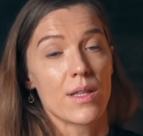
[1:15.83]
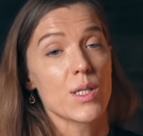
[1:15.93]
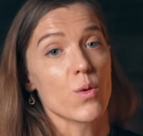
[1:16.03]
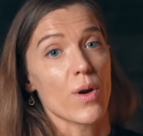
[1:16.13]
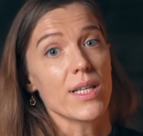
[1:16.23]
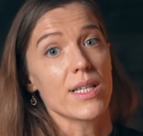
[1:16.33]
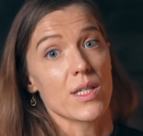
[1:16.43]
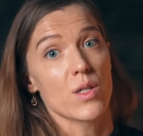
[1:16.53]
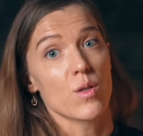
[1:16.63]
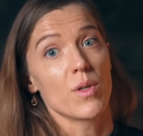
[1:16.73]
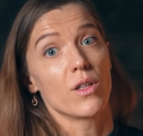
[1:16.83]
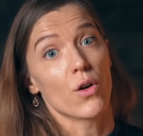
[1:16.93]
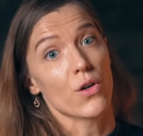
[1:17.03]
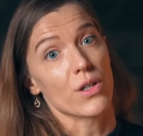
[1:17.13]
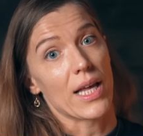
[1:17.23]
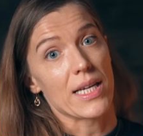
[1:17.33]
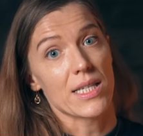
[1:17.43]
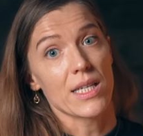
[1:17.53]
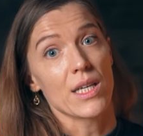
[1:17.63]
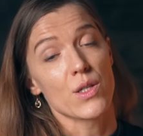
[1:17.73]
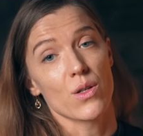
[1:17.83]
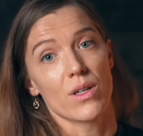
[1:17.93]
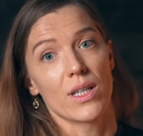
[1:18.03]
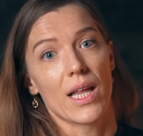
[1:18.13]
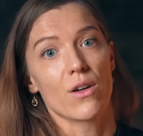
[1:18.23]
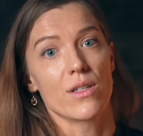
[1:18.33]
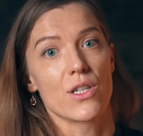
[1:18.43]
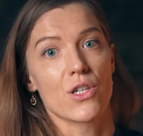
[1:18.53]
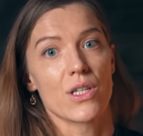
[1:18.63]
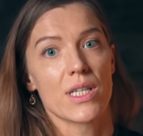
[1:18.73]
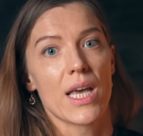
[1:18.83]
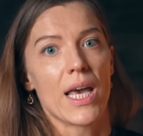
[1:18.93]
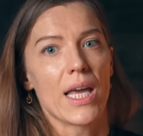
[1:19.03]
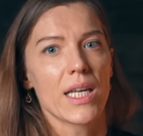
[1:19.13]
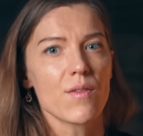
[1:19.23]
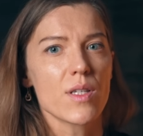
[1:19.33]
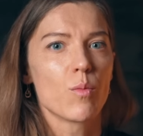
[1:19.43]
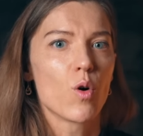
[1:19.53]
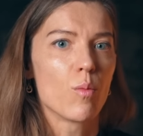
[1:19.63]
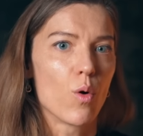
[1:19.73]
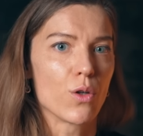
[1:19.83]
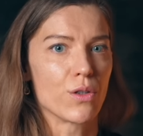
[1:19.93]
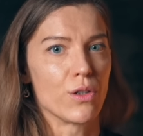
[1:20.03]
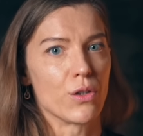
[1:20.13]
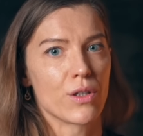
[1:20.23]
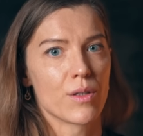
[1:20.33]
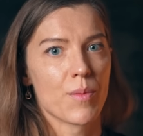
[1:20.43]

This grade tends to be longer lasting in sauna-like conditions and gives a more modern look,